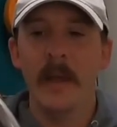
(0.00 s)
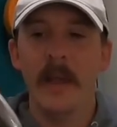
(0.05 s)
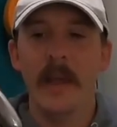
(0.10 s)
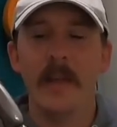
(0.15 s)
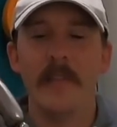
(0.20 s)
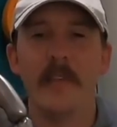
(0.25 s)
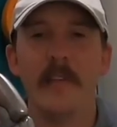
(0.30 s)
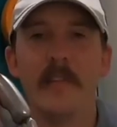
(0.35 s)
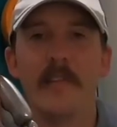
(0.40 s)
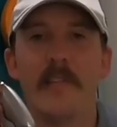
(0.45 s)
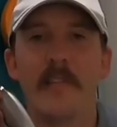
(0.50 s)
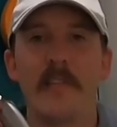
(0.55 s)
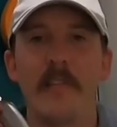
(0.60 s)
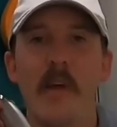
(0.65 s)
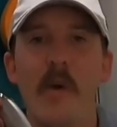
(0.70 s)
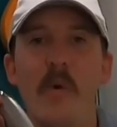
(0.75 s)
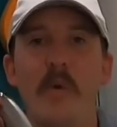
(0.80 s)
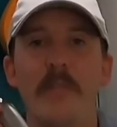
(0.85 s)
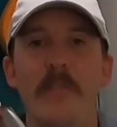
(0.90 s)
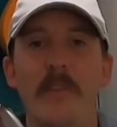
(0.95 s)
is it's
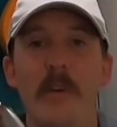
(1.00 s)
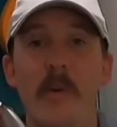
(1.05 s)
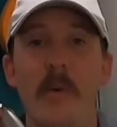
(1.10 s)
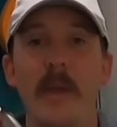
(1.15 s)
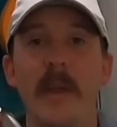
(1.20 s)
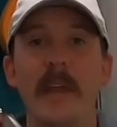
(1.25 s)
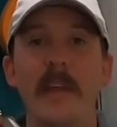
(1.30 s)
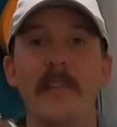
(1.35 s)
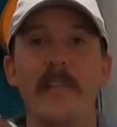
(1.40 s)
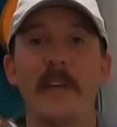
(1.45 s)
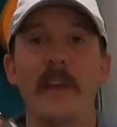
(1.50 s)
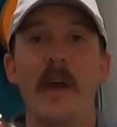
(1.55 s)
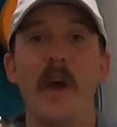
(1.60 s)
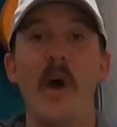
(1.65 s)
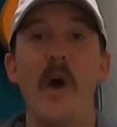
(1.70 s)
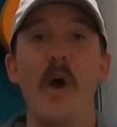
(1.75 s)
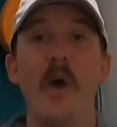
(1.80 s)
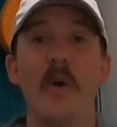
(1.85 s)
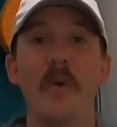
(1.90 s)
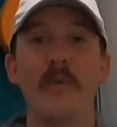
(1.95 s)
so easy
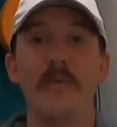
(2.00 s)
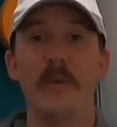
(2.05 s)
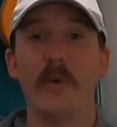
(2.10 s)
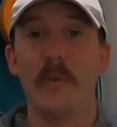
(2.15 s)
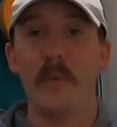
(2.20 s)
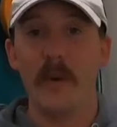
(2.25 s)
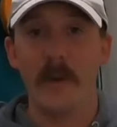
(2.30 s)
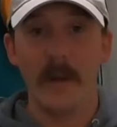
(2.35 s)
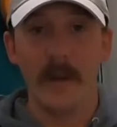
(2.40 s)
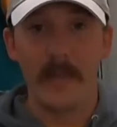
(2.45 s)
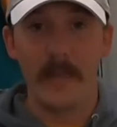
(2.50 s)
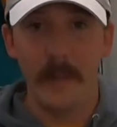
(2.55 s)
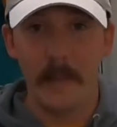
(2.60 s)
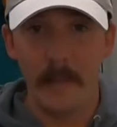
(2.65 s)
to overwork